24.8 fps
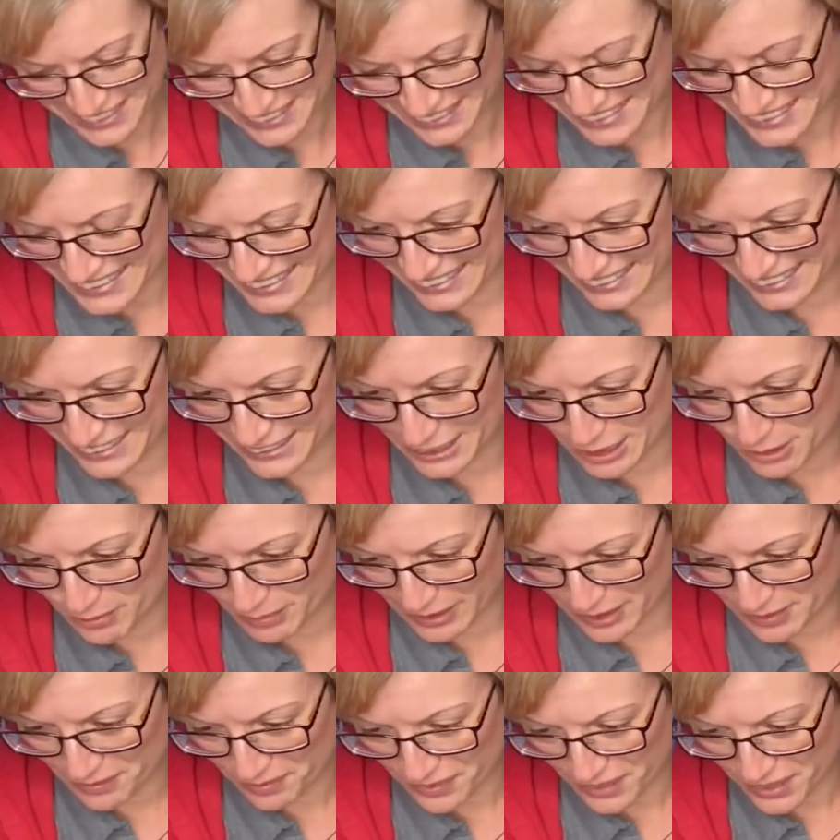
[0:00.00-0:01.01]
in a little
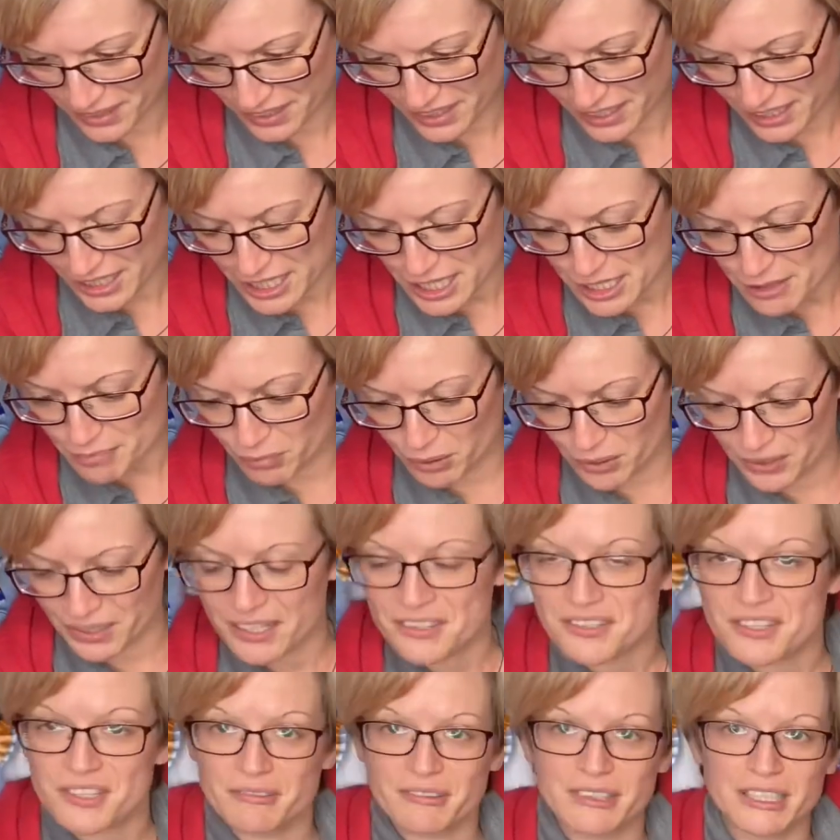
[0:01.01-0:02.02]
bit. But
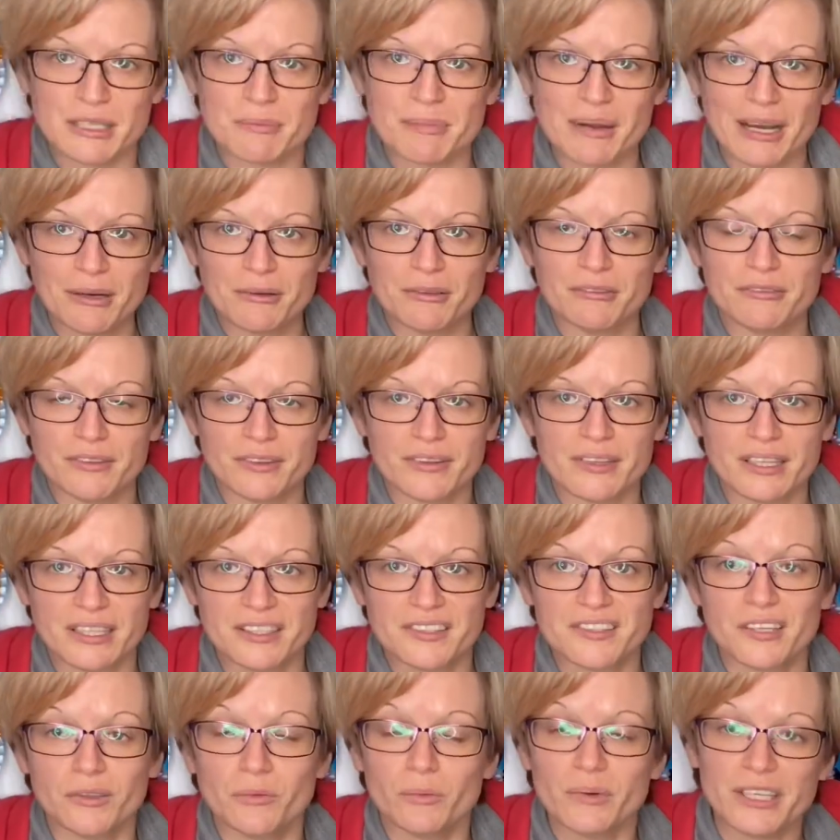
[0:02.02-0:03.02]
that's the really powerful thing.
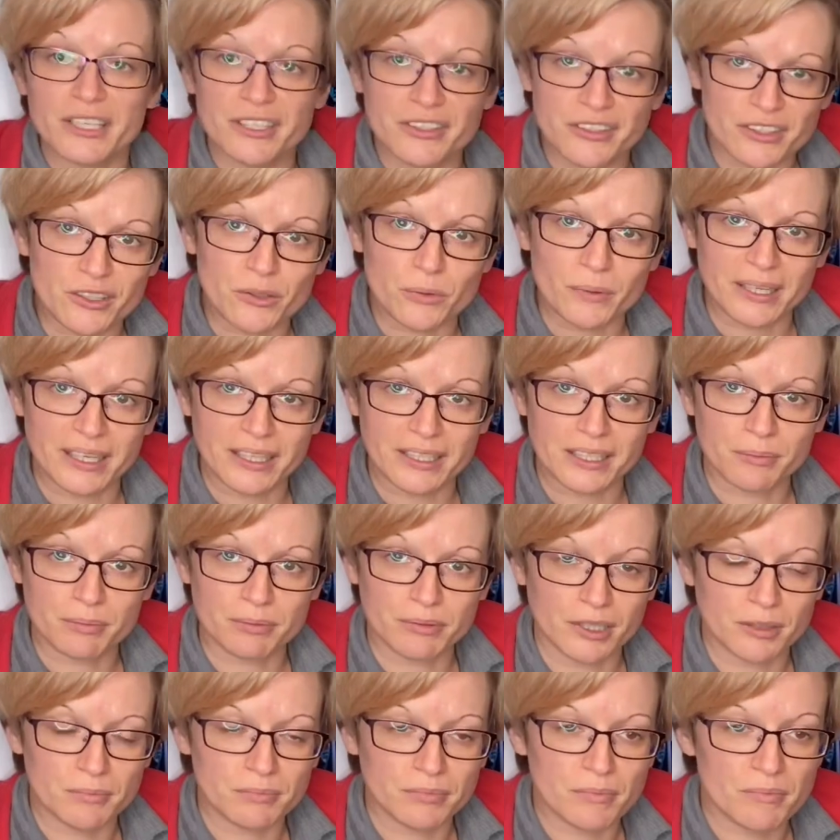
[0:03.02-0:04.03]
So we knew we had a
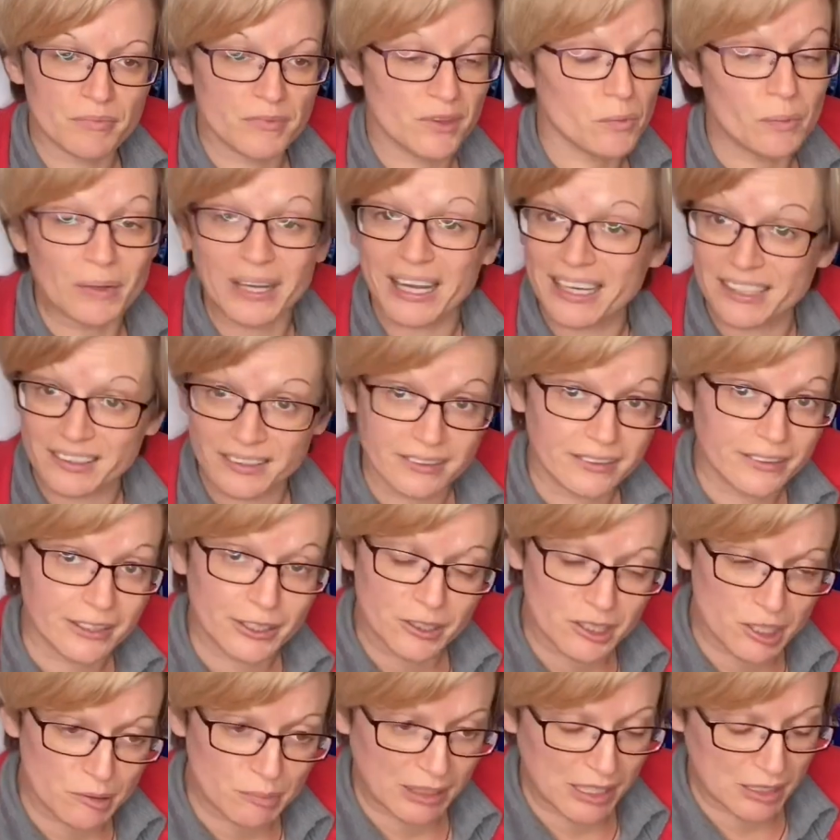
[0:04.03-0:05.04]
problem that we hadn't
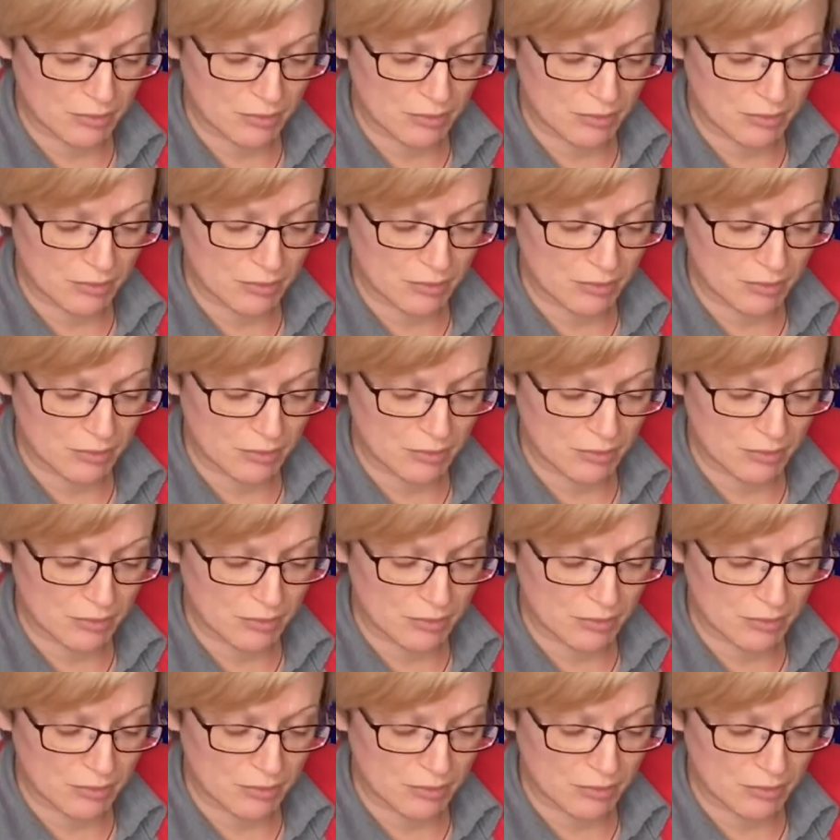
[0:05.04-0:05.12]
known about